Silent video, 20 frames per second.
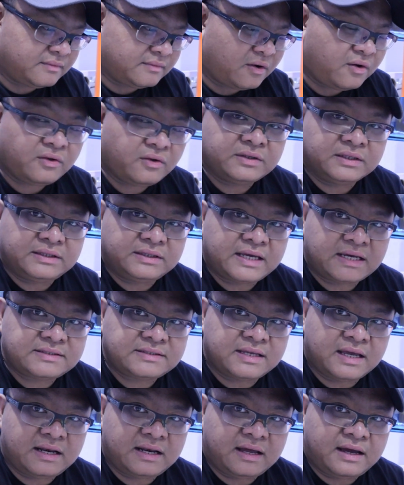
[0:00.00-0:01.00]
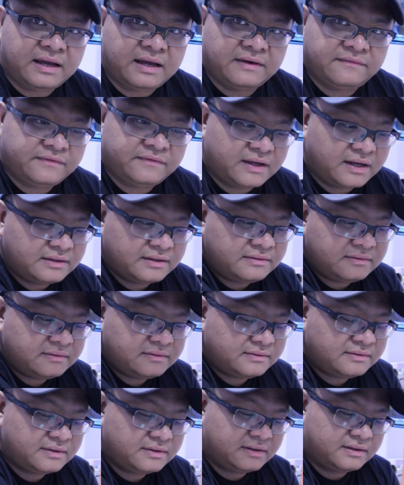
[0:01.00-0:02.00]
all the tests that I have done
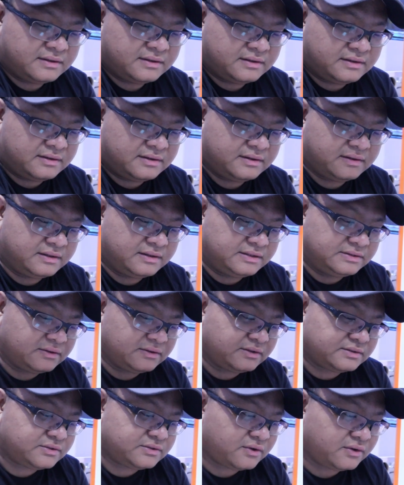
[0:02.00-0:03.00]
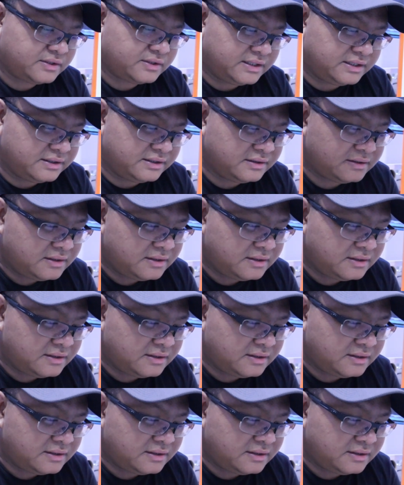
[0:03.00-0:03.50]
is all stored here.